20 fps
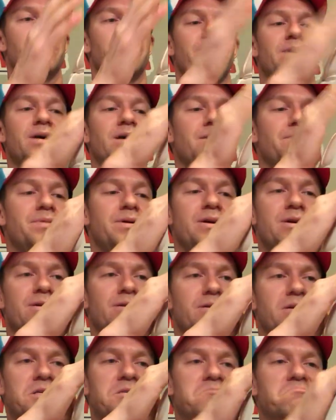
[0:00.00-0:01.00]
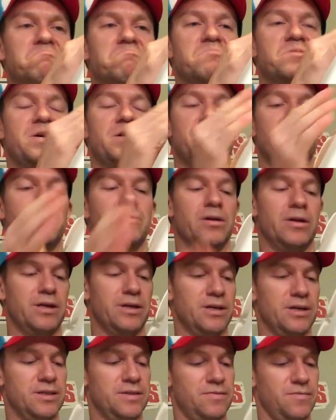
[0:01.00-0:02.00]
but up here, it really
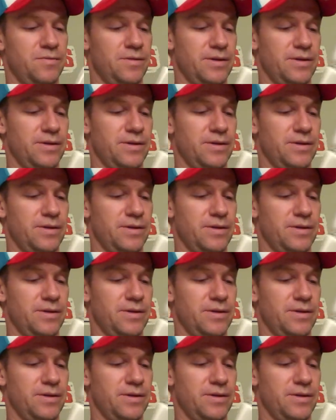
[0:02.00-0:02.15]
doesn't